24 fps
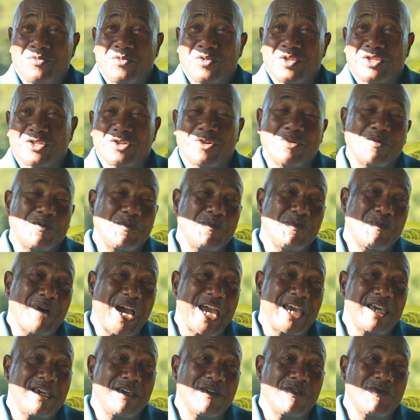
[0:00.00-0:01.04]
So
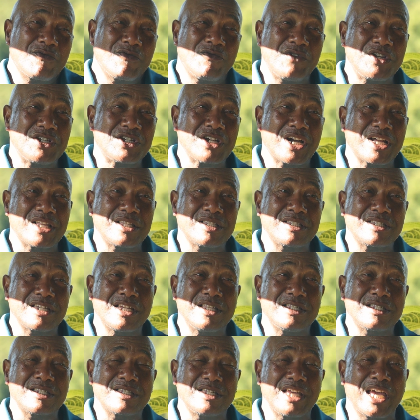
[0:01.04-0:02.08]
my vision
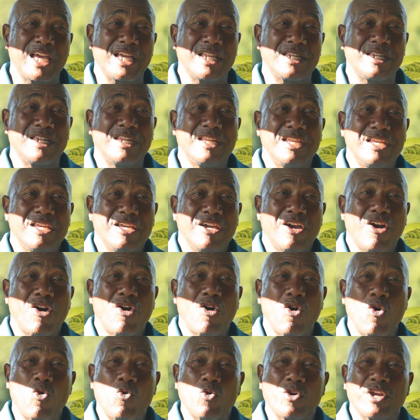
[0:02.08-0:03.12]
since then,
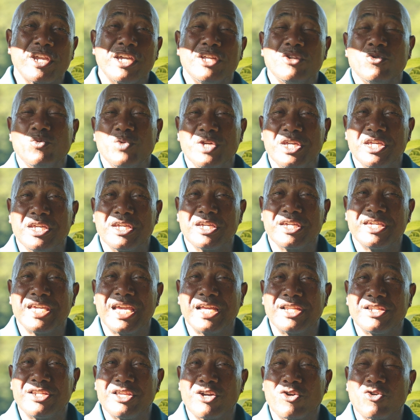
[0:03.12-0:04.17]
how can we
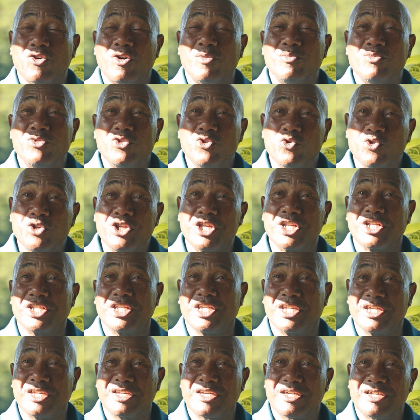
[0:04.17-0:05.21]
get the
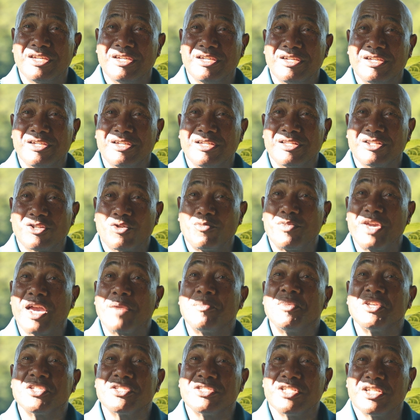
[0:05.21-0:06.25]
community to be a
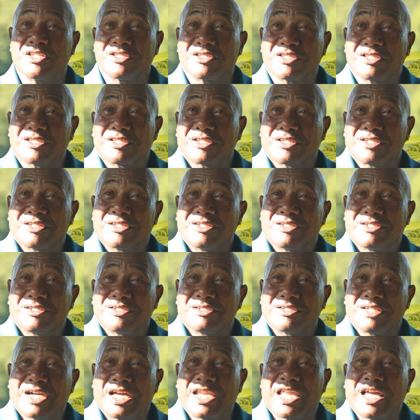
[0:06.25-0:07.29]
business?
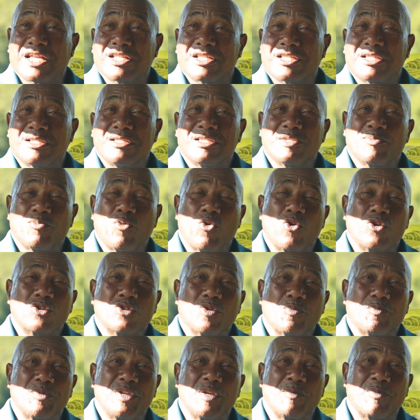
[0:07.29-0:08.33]
And I've spoken
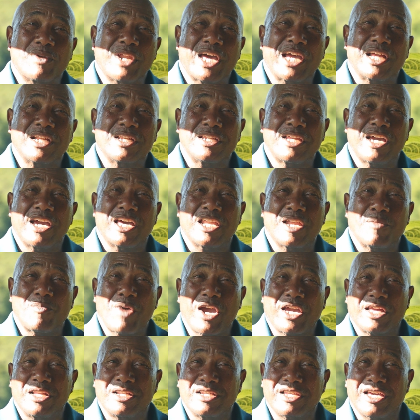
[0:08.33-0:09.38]
to people like Diana
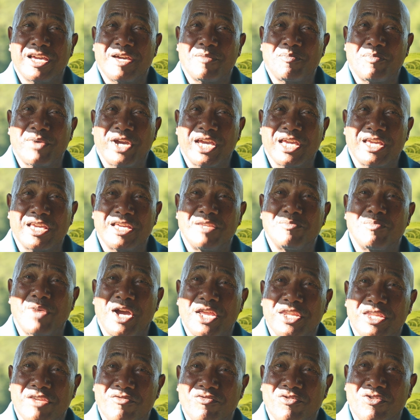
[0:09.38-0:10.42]
McIntyre Pike in
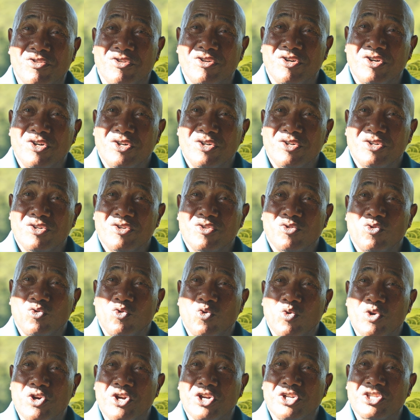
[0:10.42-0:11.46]
Mandeville, who
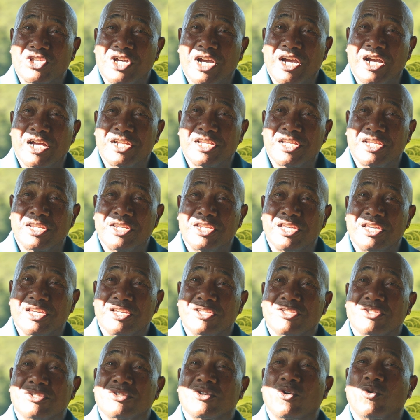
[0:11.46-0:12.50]
works hard in the
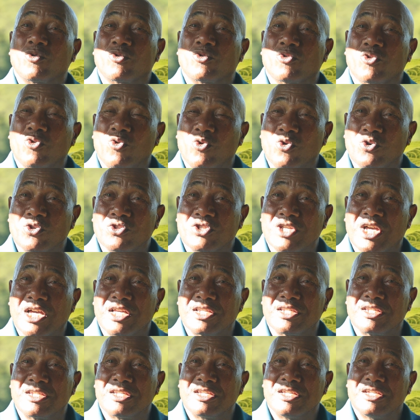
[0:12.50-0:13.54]
South Coast
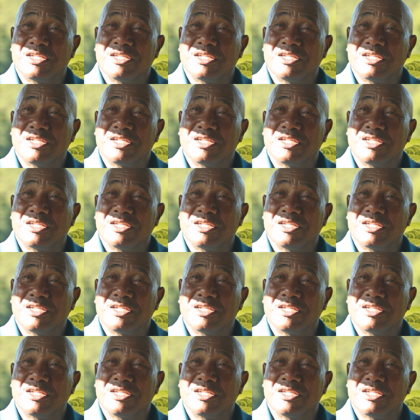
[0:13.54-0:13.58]
and